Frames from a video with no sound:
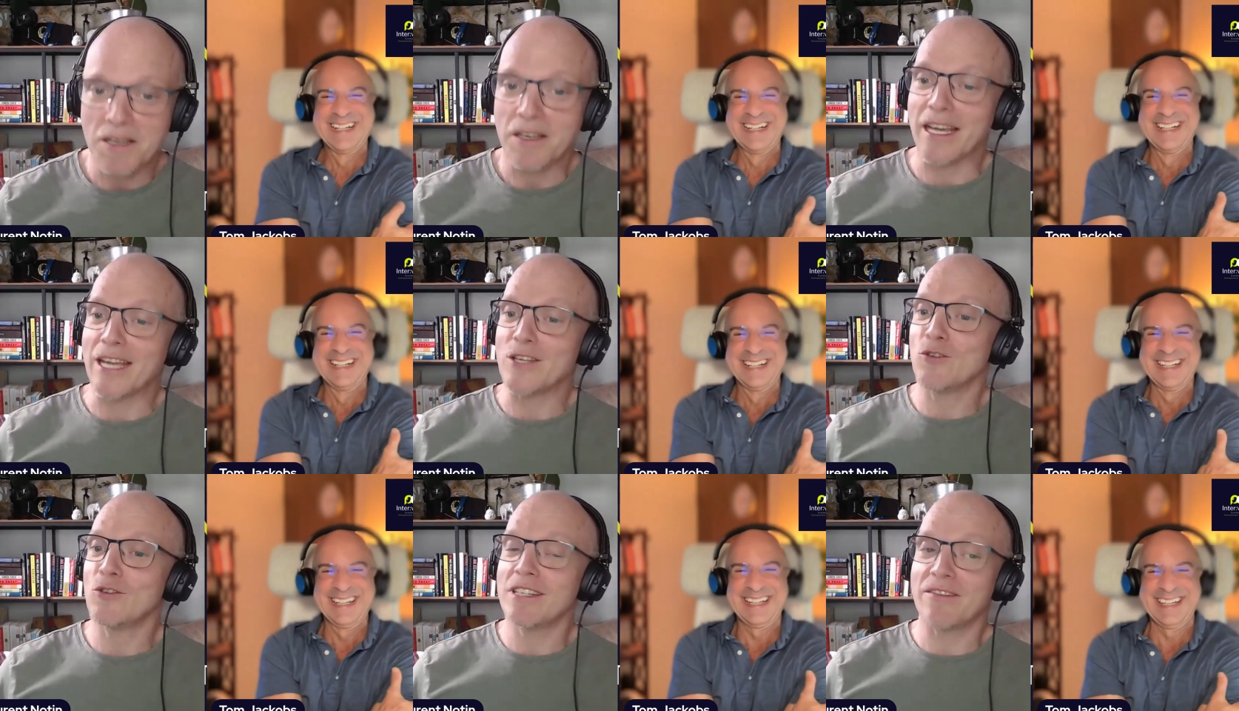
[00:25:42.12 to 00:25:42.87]
Speaker 1: And you
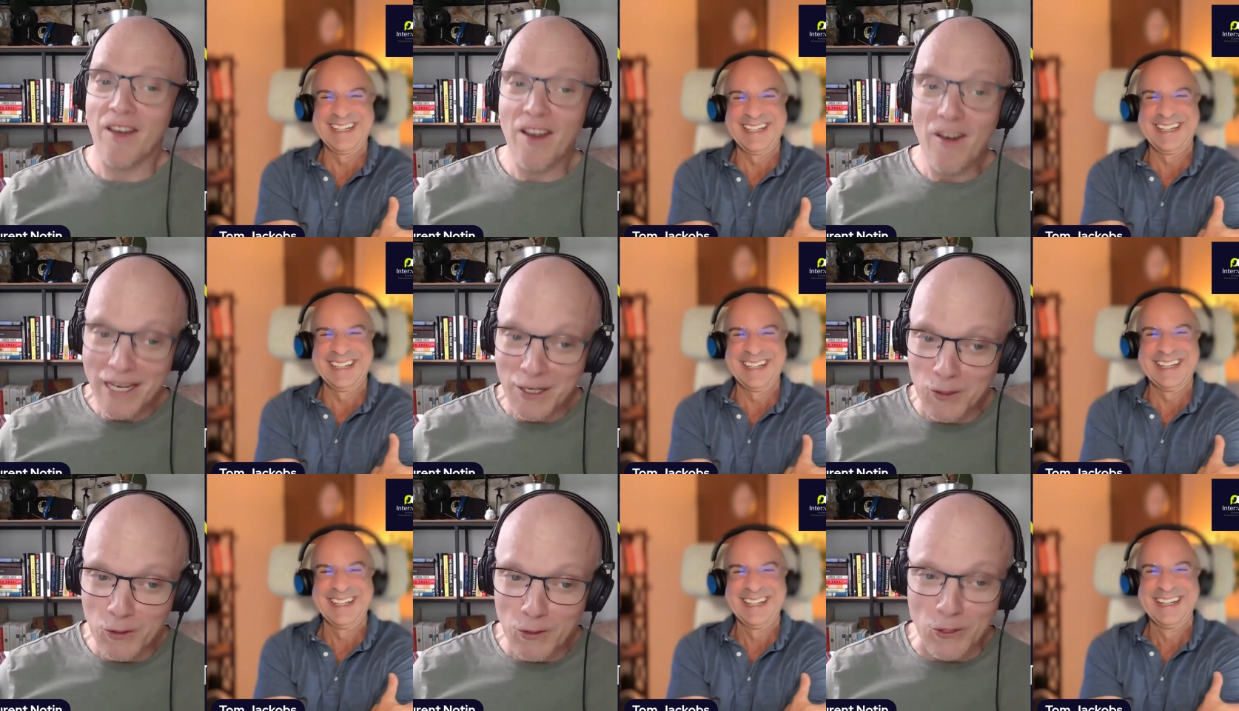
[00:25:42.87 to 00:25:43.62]
did very
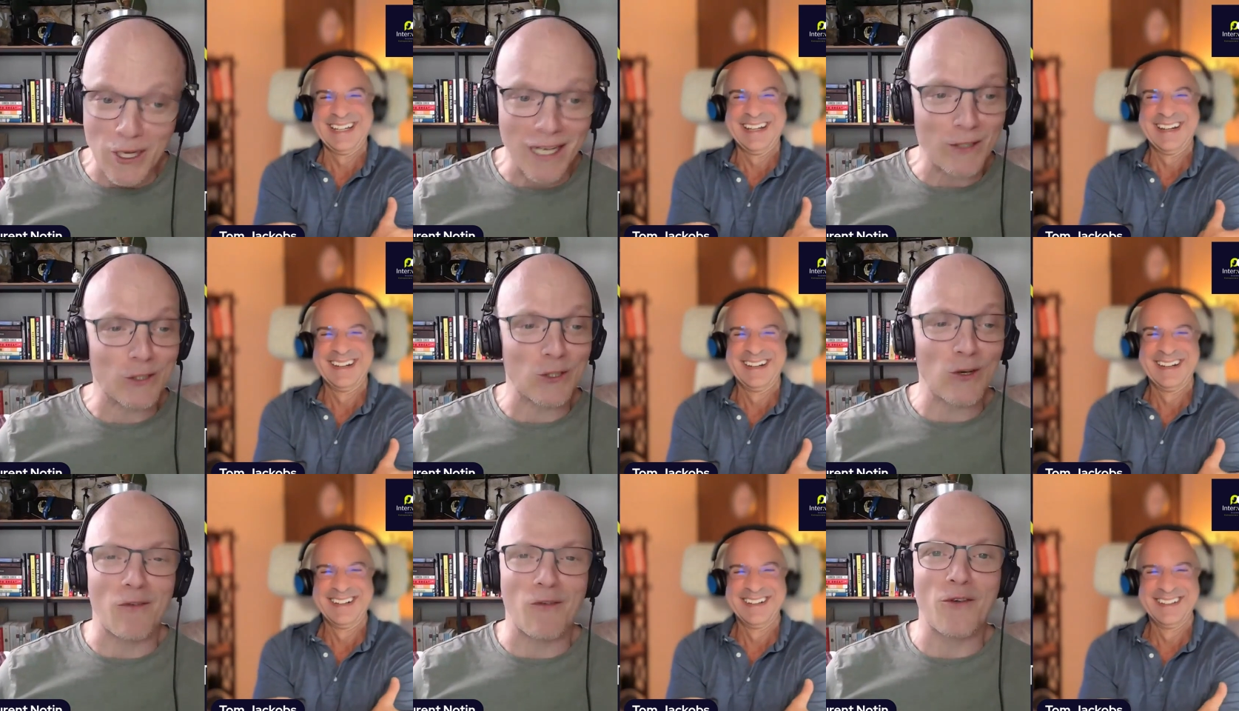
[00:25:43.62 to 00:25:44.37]
good. You had a score
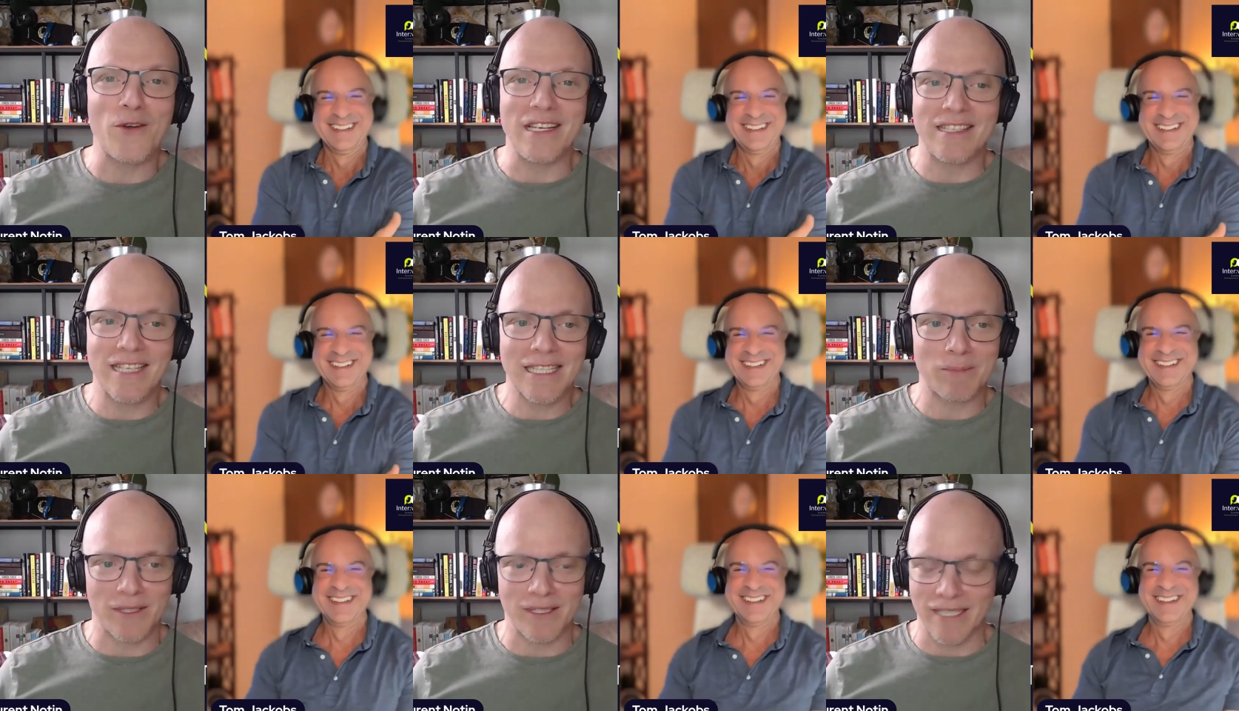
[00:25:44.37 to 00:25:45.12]
of
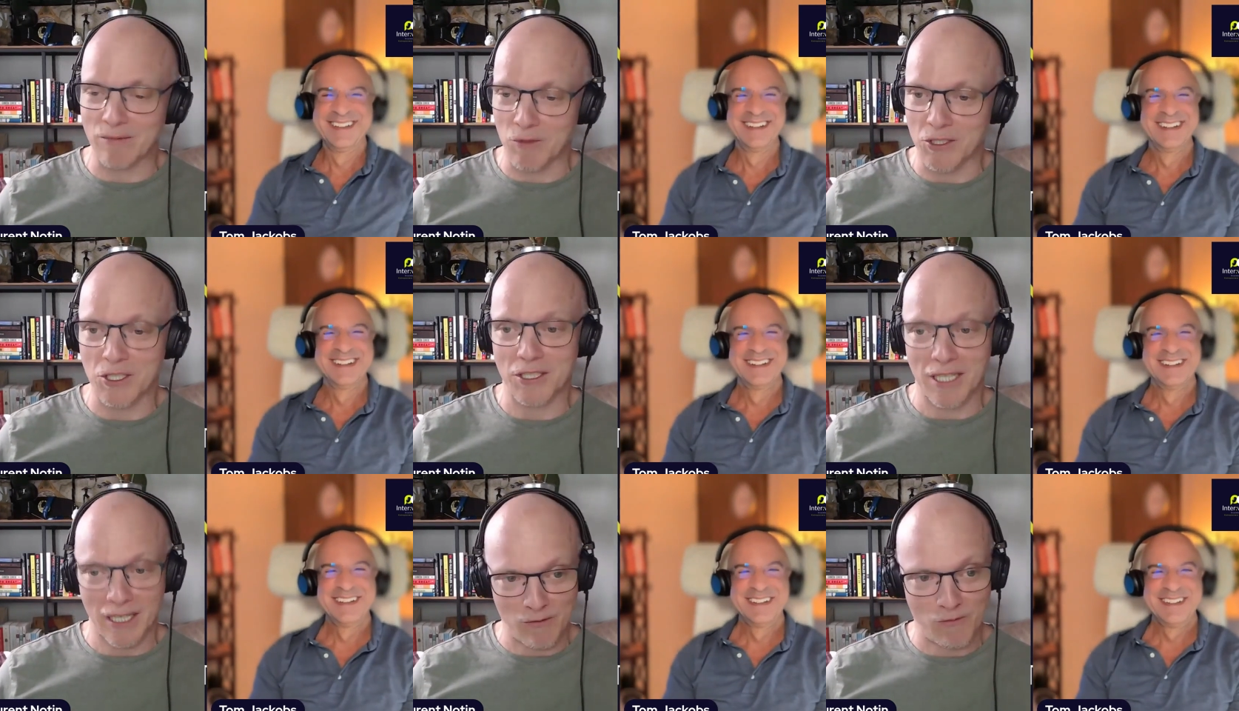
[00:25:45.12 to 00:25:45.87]
36%, which is
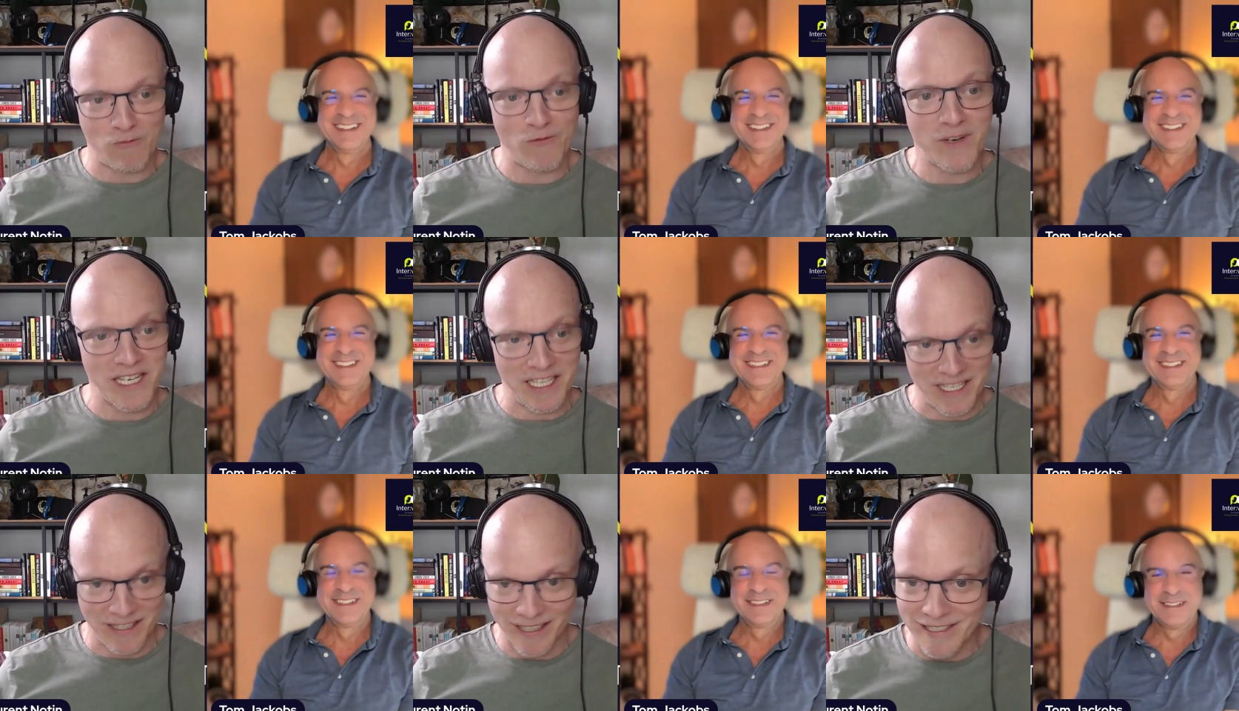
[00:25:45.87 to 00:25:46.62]
like really
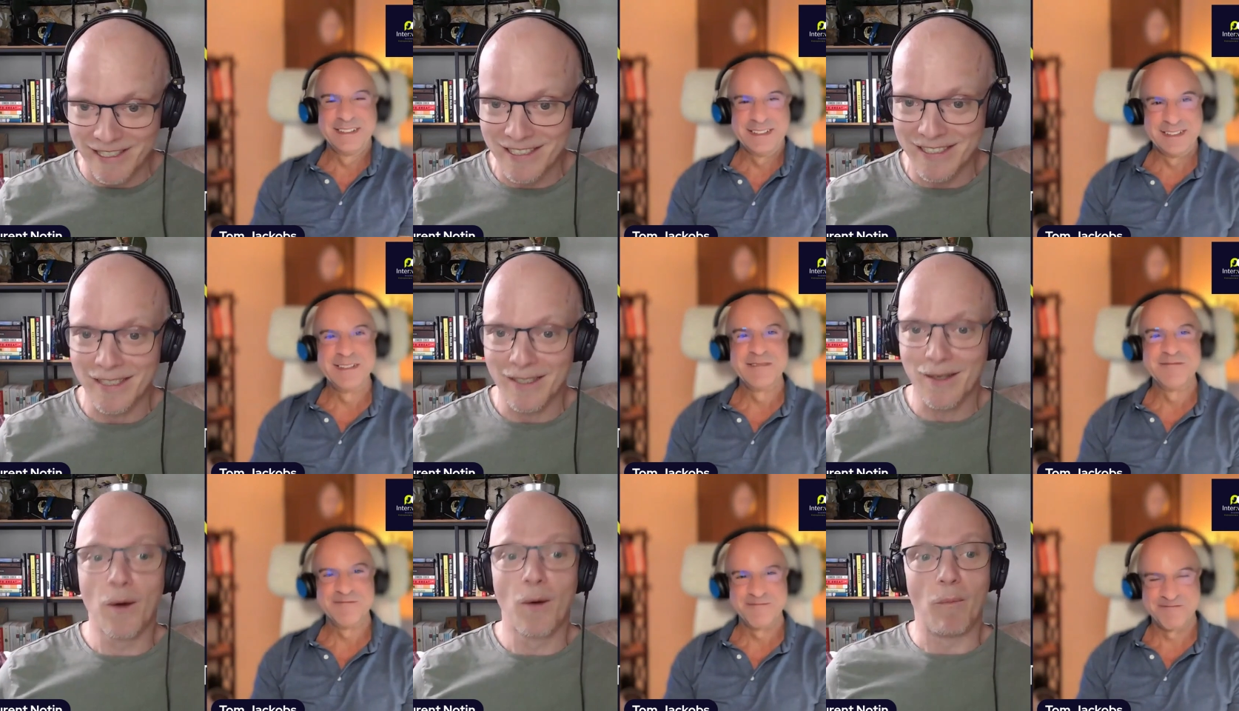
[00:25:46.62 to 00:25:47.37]
nice.
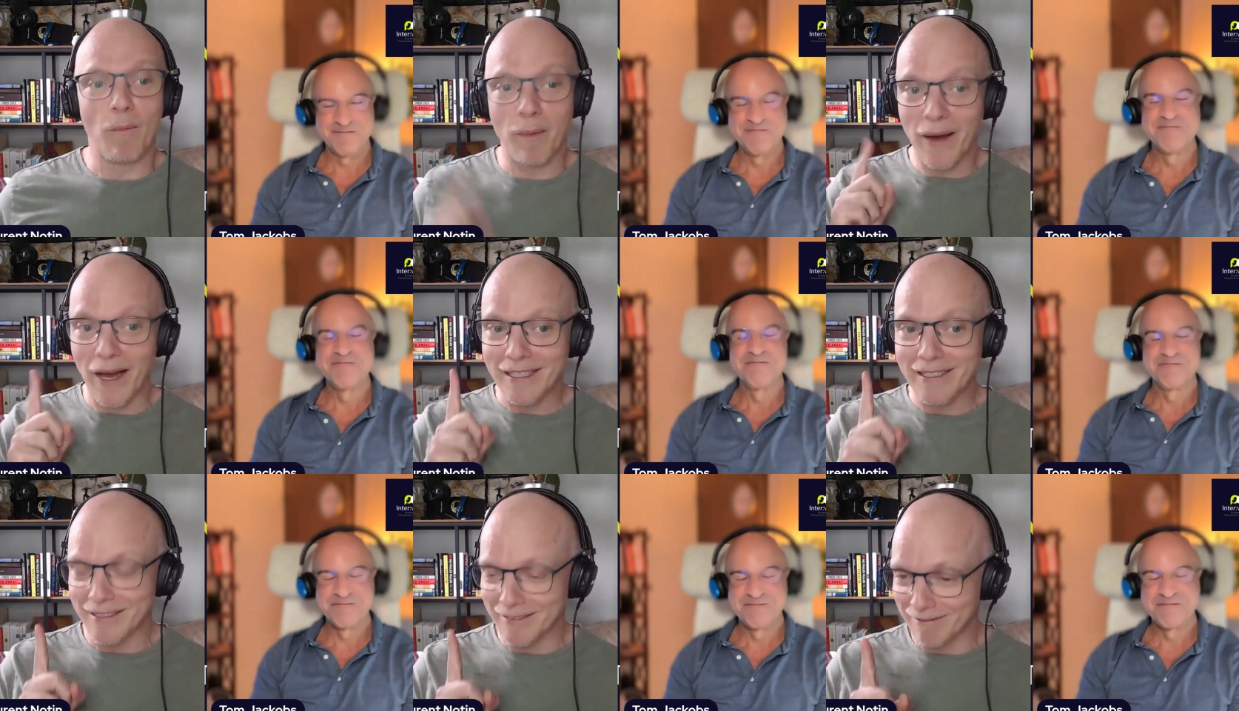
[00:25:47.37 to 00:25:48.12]
But
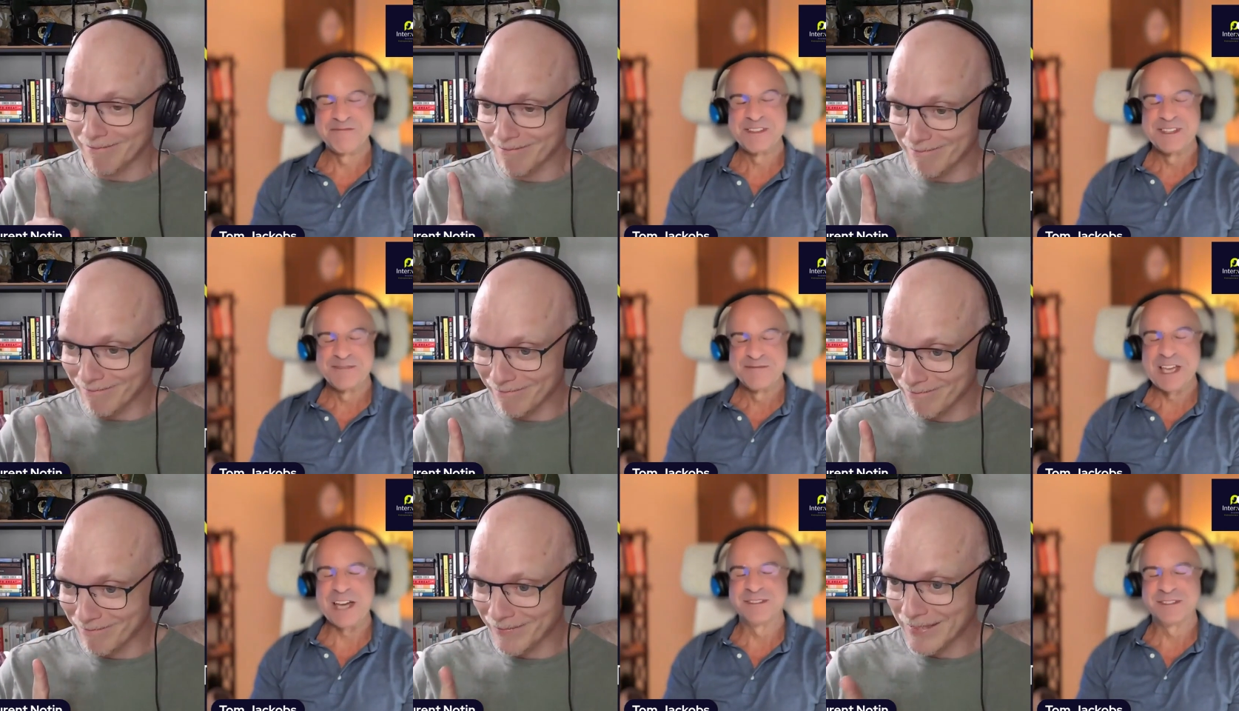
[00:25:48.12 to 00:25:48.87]
I
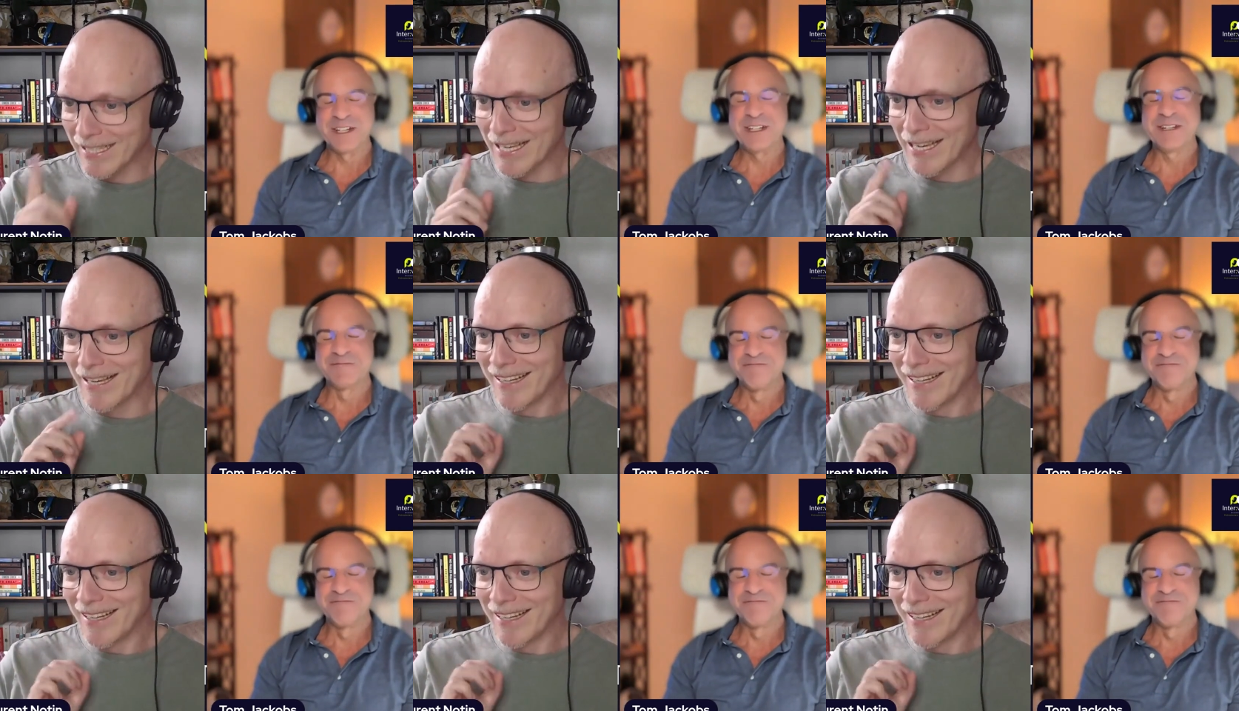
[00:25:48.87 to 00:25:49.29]
studied.